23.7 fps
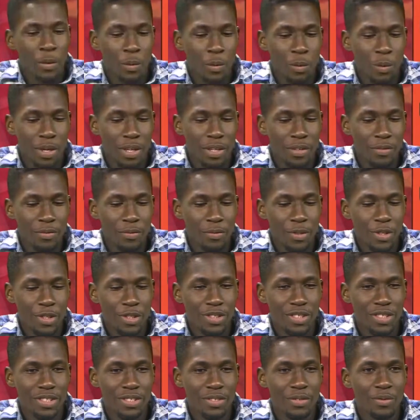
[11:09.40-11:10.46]
Well,
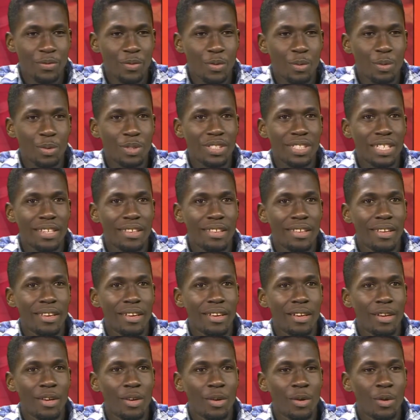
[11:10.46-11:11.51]
first and foremost, I
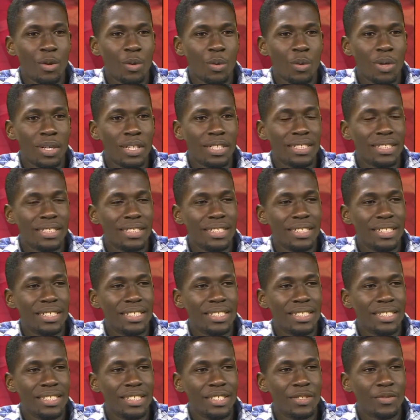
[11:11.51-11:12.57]
think what is
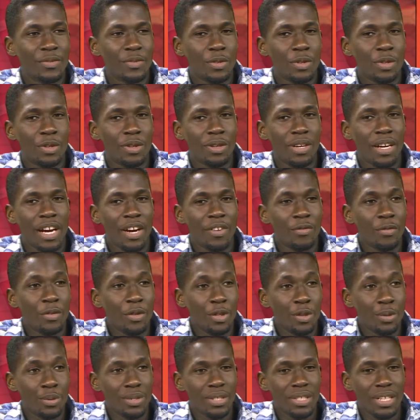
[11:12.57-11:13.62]
needed is for every
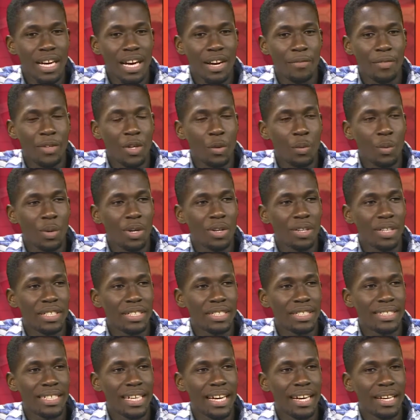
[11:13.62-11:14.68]
youth to have the
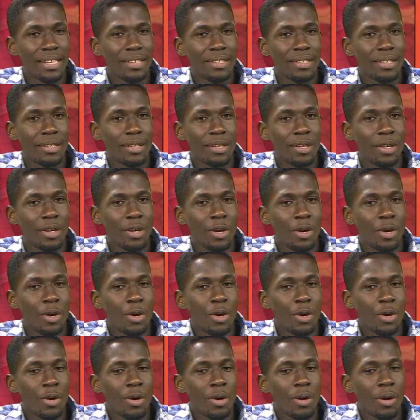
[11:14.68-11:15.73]
awareness that
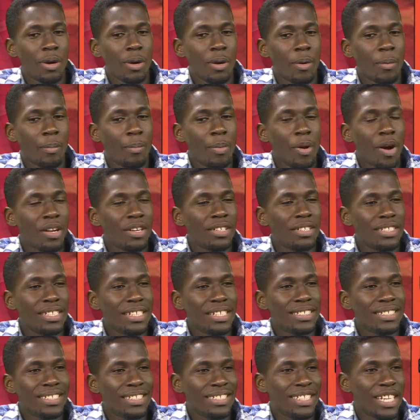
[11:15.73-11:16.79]

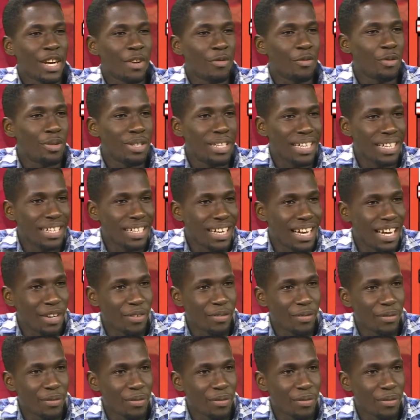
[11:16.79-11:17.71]
politics is everyday life.